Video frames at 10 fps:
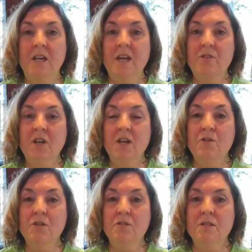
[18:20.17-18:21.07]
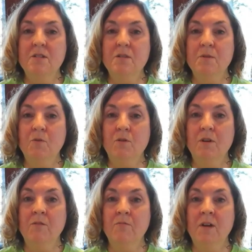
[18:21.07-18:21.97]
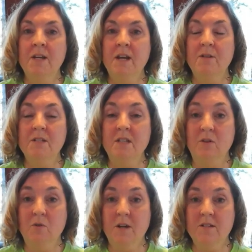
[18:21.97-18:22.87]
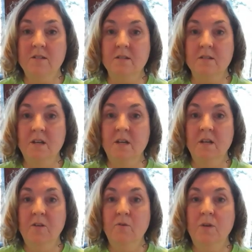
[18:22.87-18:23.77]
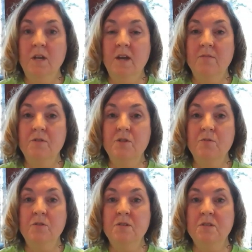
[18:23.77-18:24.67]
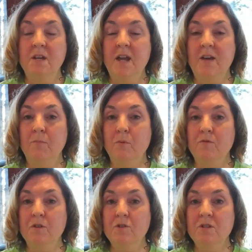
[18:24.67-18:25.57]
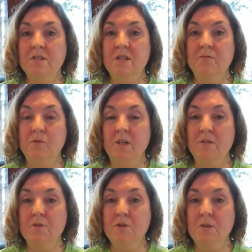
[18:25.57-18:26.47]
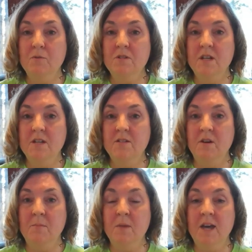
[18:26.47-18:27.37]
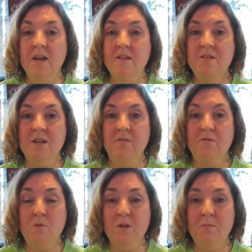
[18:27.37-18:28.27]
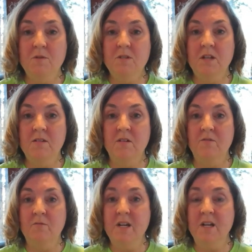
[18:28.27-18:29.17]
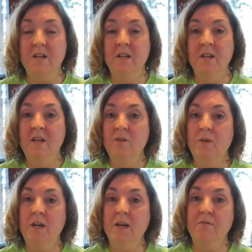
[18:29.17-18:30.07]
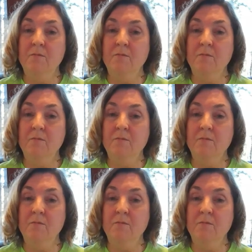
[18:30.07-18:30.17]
education system in Oregon right now is in crisis. We have students that have a proficiency of only 30% on math and 40% on reading. We have